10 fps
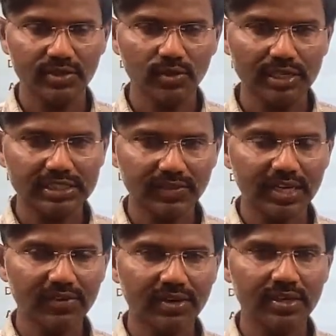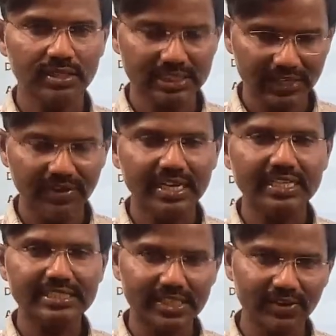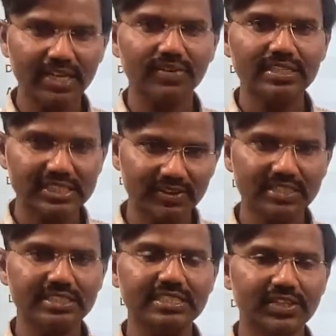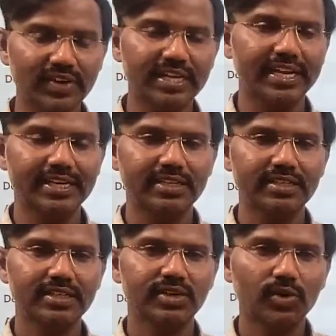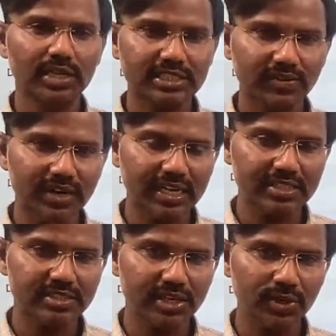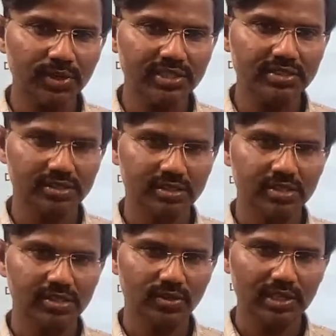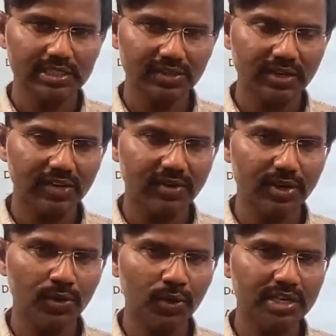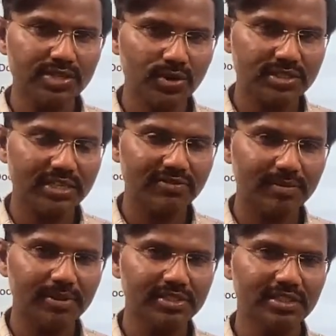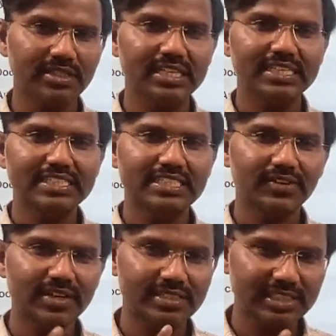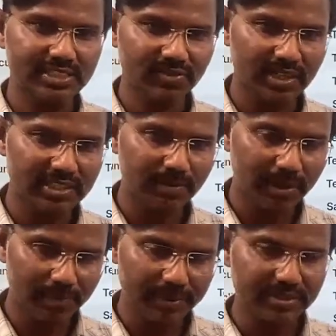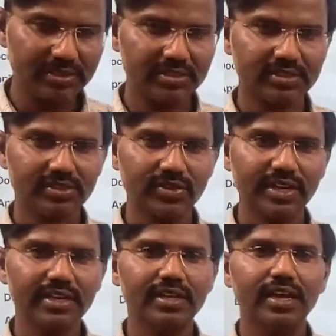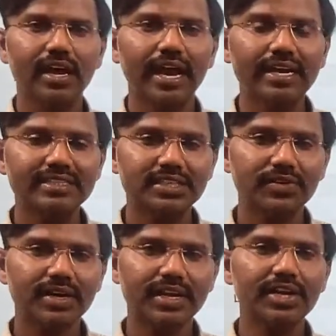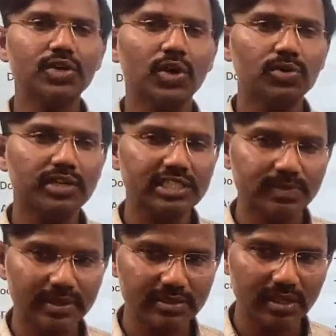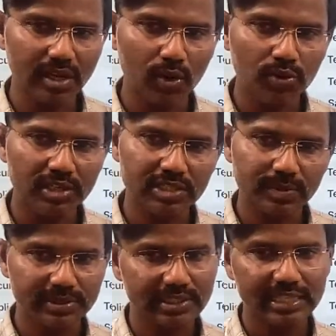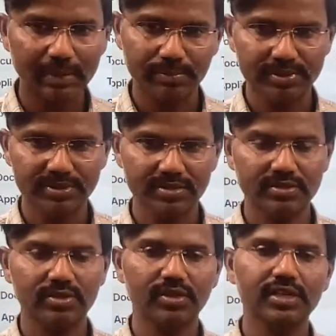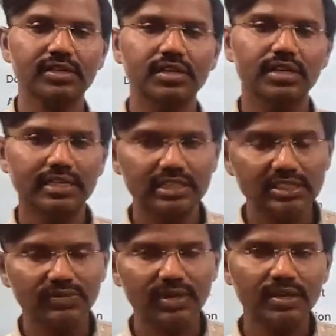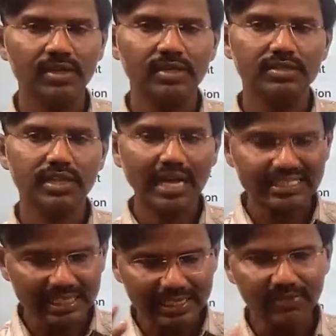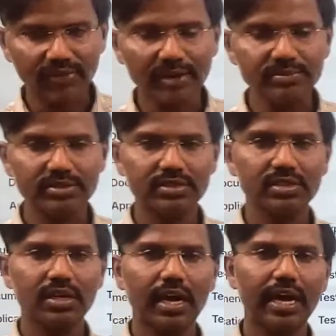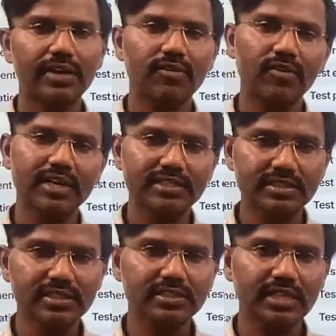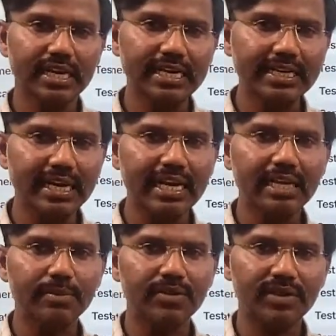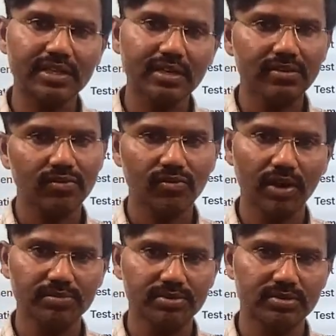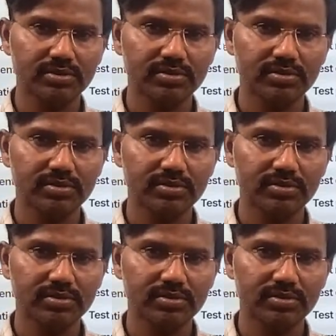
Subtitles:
Okay, 71, 70, 71, 76, 78. Okay, 70 is the duties. Okay, 71 don't disclose the information. 76 what is the purpose. Okay, and 78 you have to dispatch the how to dispatch the samples. Okay, in this way there are certain forms, and we will discuss the interlink between the forms.